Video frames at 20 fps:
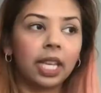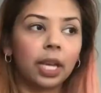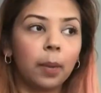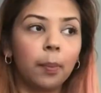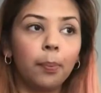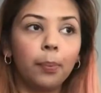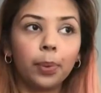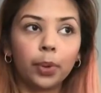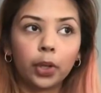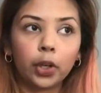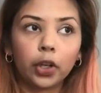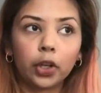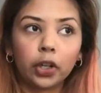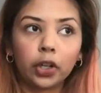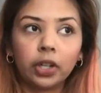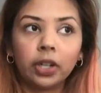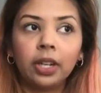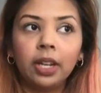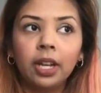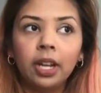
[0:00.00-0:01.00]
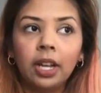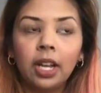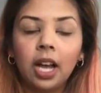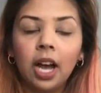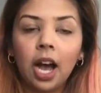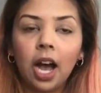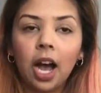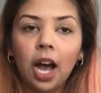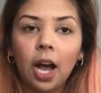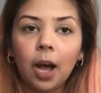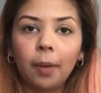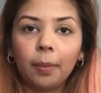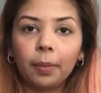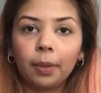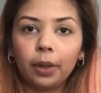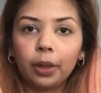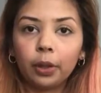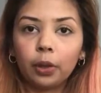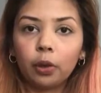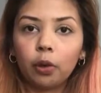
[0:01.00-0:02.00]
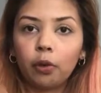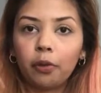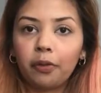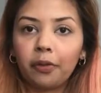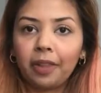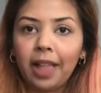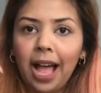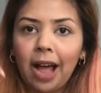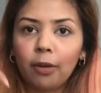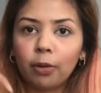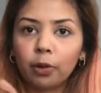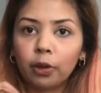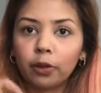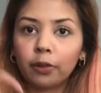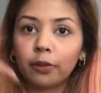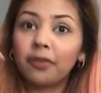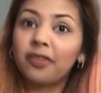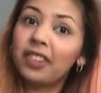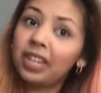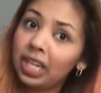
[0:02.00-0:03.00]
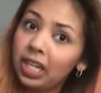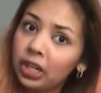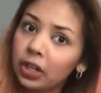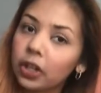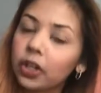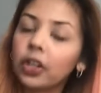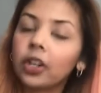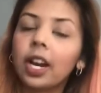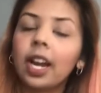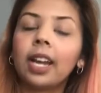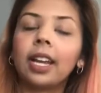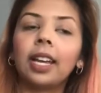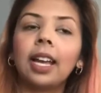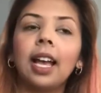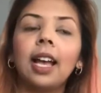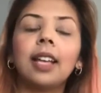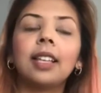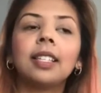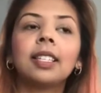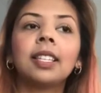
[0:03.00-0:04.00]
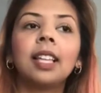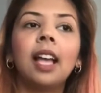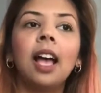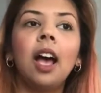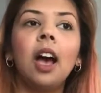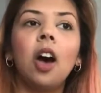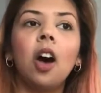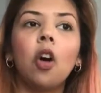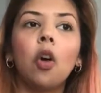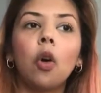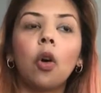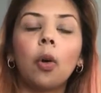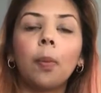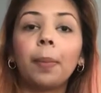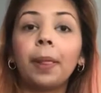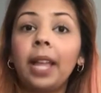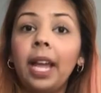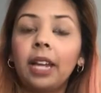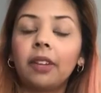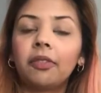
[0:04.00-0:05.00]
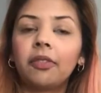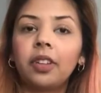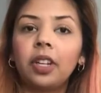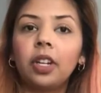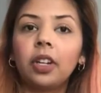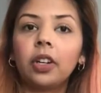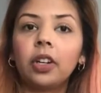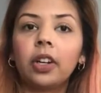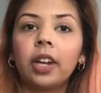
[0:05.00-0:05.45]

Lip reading: a bird, little flower feeder, I guess, or plant feeder.